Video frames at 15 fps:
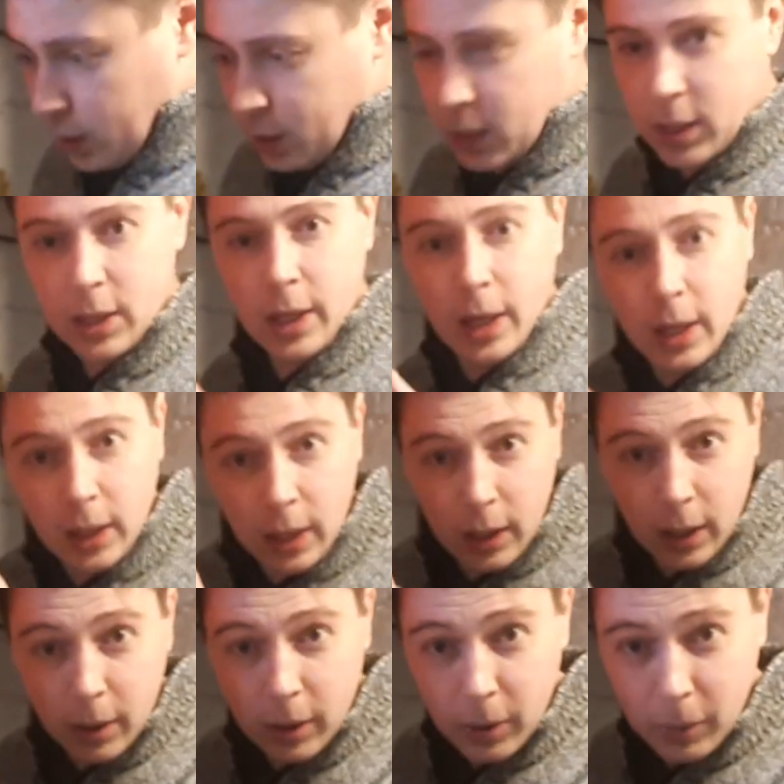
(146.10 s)
this is uh,
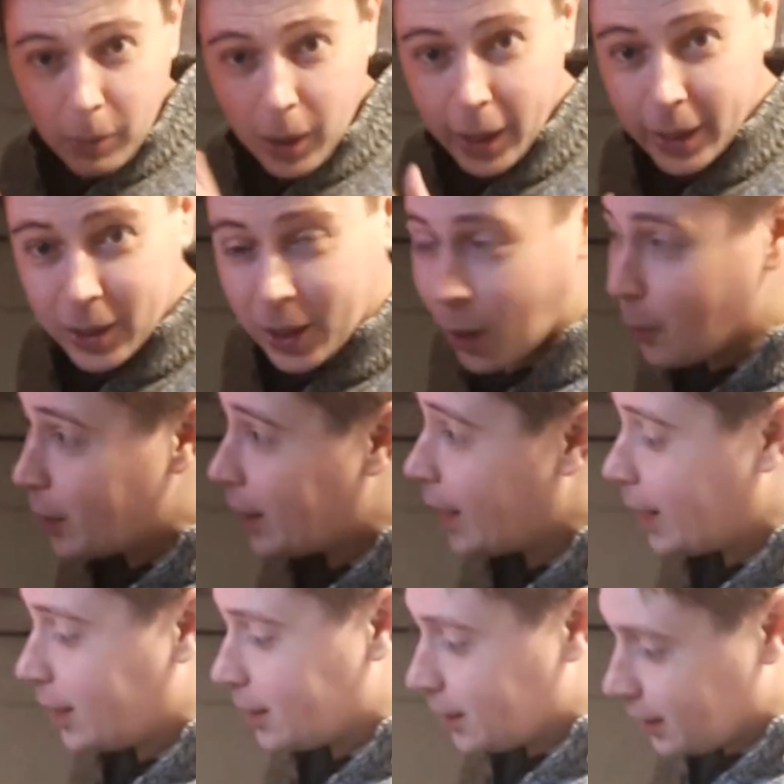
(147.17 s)
my going
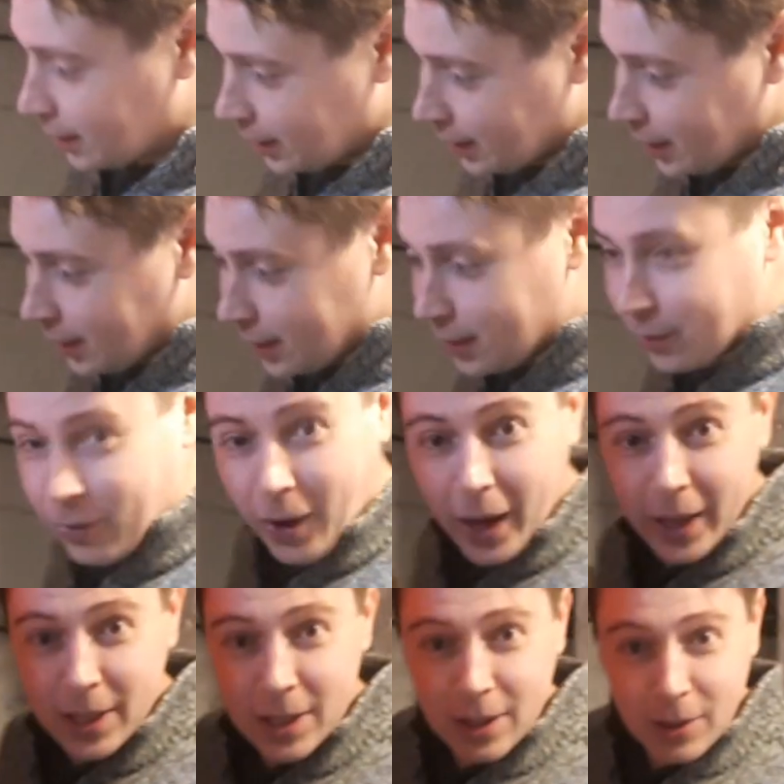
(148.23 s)
in
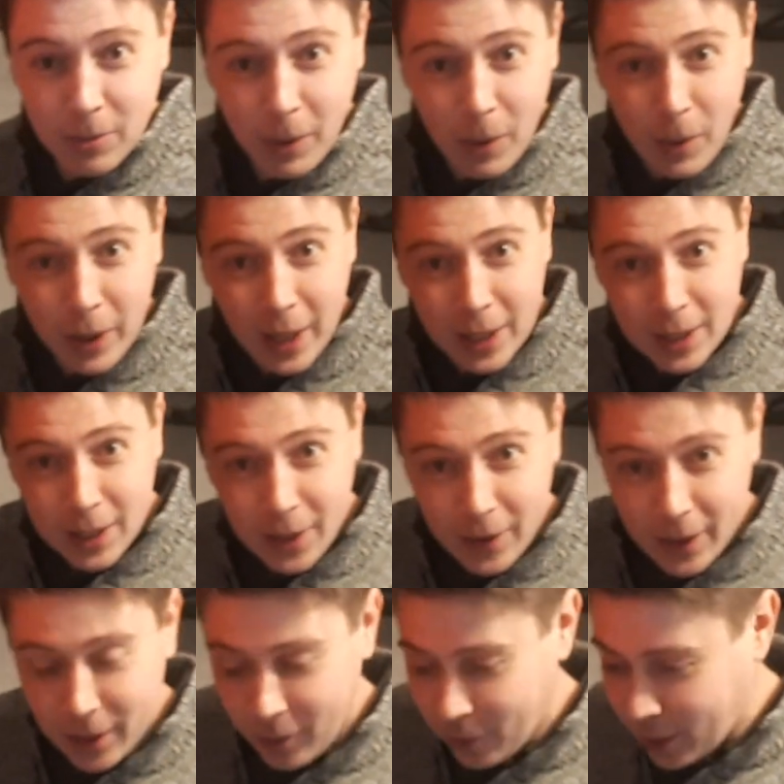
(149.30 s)
device, my one-handed
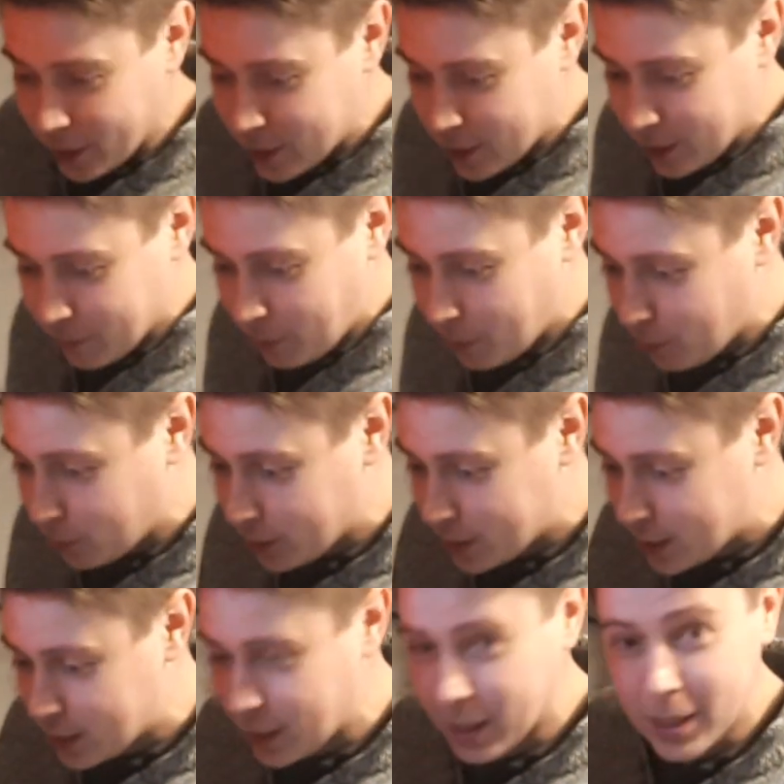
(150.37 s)
going in device. People wanted
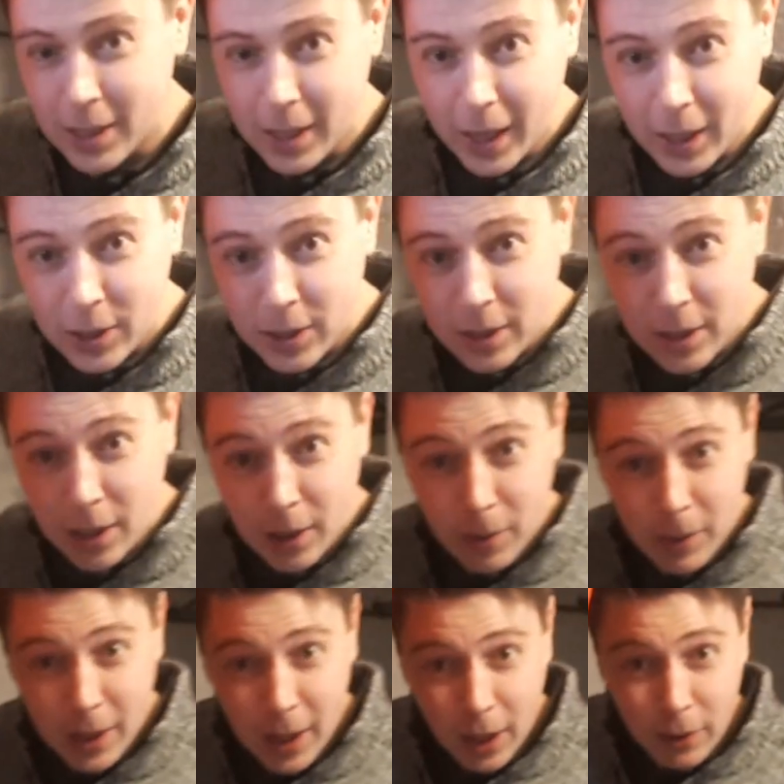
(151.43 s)
to see this in action. So here
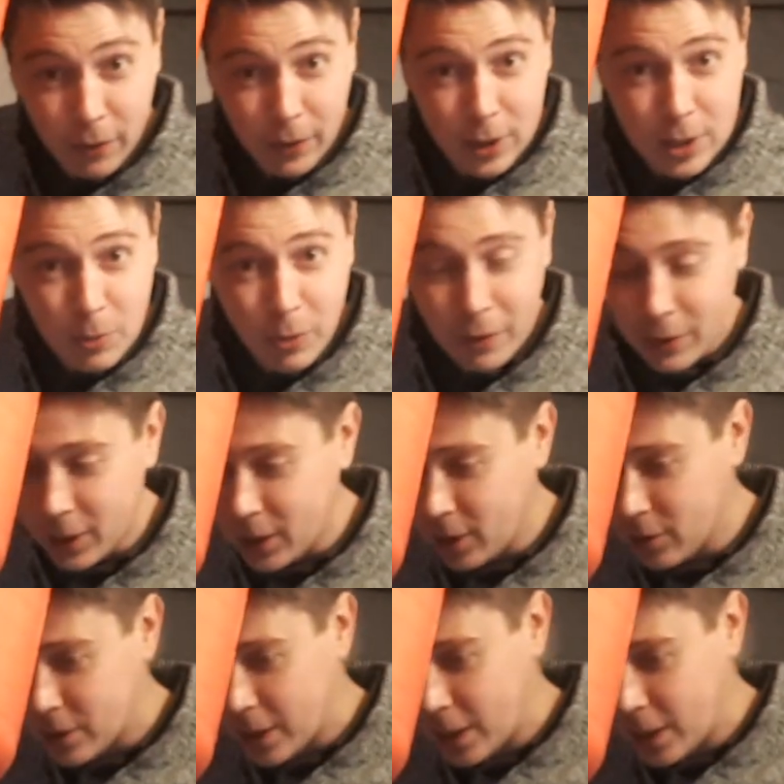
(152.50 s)
we go. First time we're ever going to use